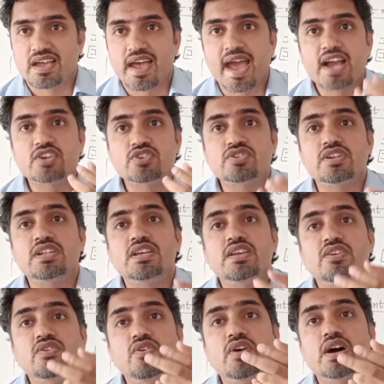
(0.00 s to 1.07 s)
actually
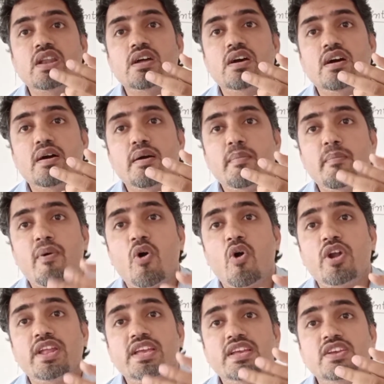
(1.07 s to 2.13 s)
your body